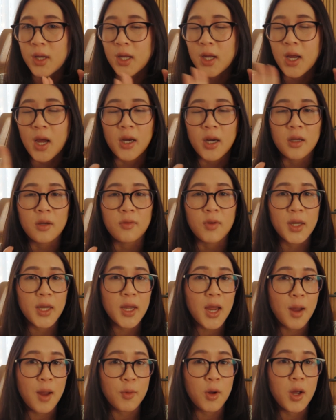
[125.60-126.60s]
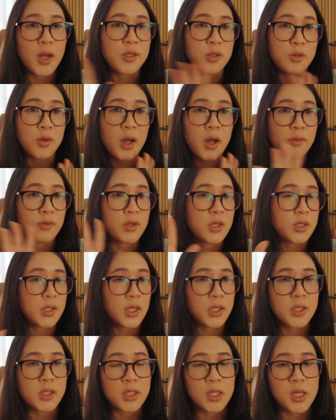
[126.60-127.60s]
kind of camera. I do have the
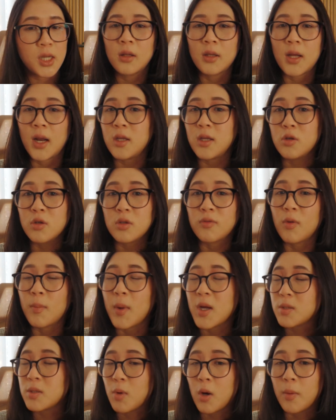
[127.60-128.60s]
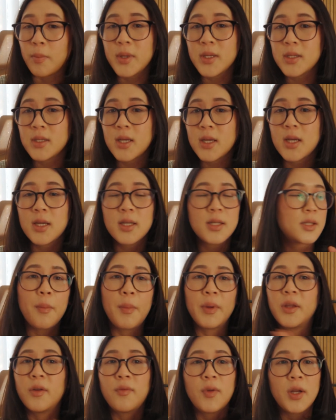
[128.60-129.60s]
6D that I use for my small business,
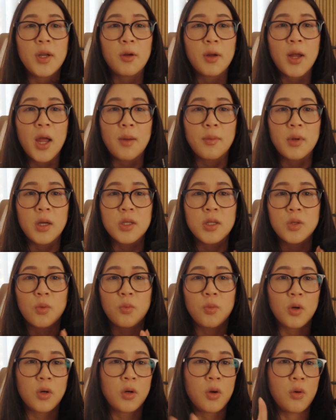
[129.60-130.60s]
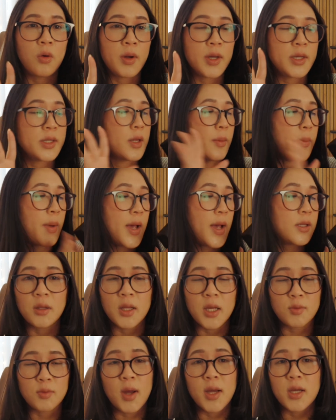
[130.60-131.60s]
but their video cameras weren't always the best.
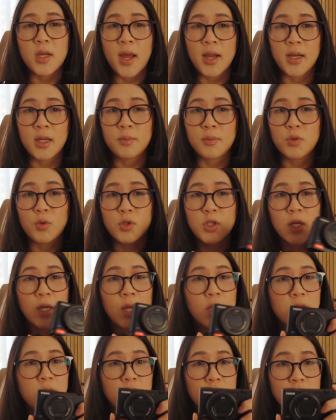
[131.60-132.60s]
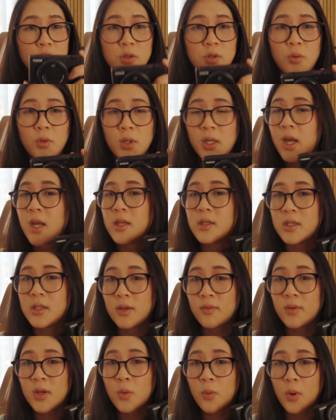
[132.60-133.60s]
That's why I ended up switching into the Sony
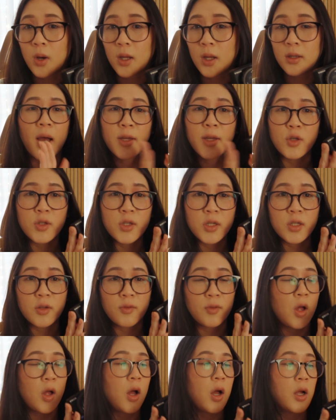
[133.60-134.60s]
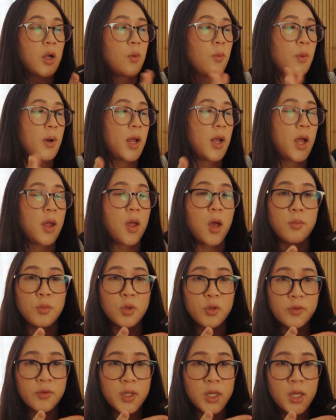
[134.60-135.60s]
ZV-1. I used it to vlog when I
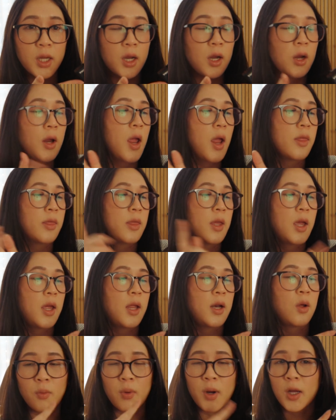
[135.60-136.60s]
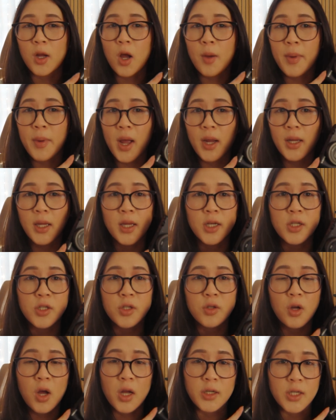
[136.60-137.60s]
moved here, and then when I got back
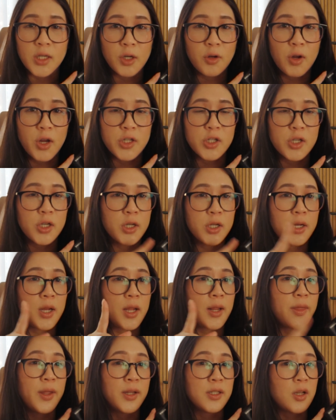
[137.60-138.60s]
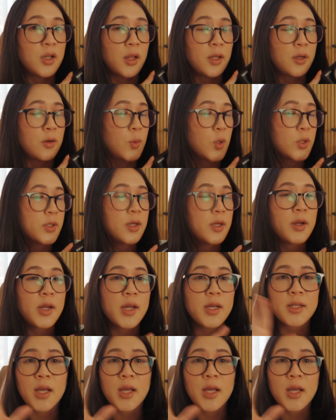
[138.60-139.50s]
into content creation and things got a little more serious,